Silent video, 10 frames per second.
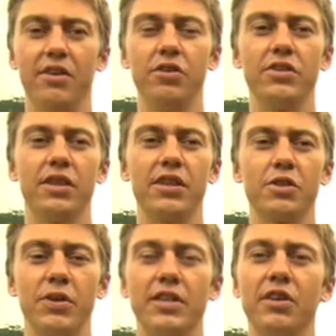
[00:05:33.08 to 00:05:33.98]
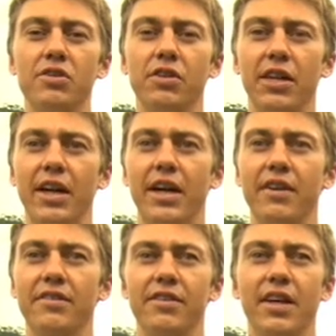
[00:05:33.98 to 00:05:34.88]
using this potentially
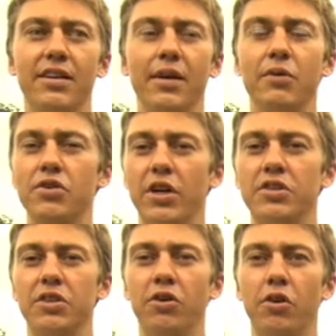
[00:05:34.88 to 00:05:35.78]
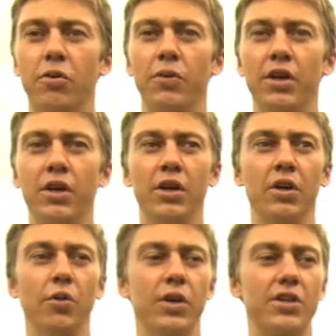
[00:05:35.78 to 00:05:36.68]
as a demonstration home
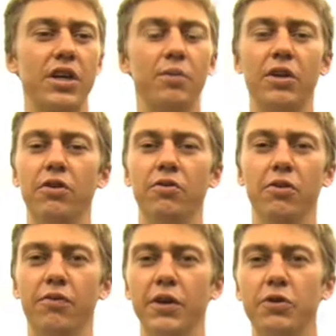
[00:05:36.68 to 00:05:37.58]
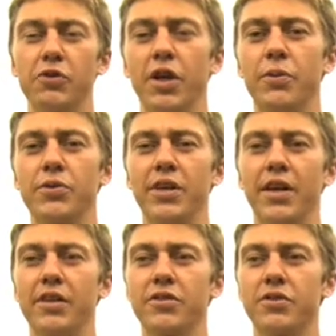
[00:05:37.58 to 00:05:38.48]
which can be used for field trips,
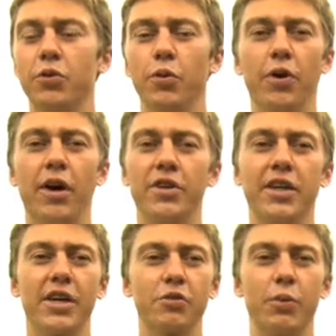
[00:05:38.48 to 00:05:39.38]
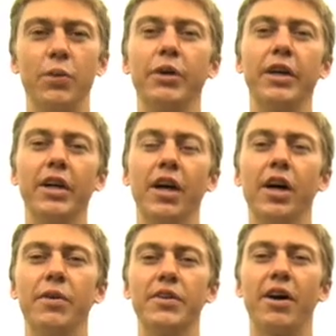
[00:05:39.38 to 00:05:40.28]
school projects, where people can
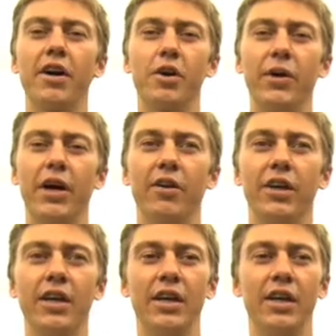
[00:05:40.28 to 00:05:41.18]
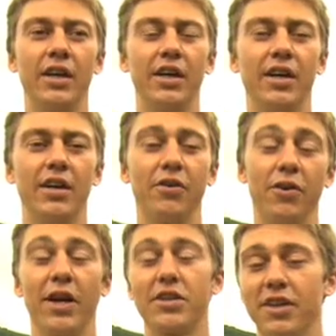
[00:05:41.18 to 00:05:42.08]
come and talk about,
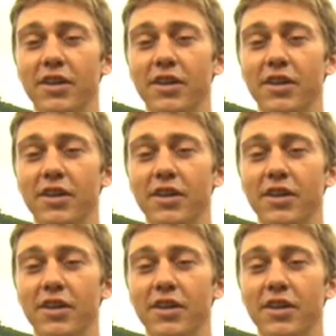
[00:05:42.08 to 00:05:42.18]
or actually